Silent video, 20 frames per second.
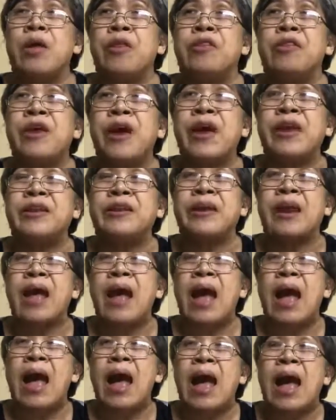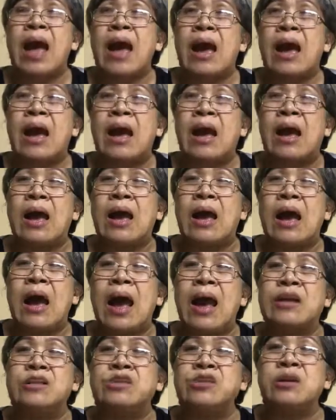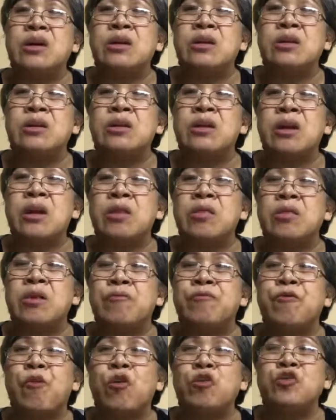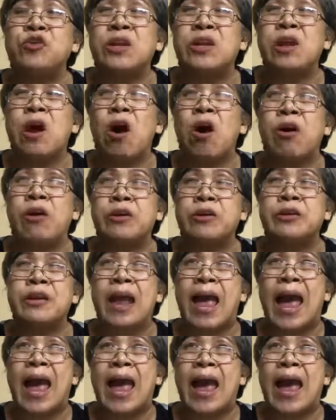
Then I turn the faucet on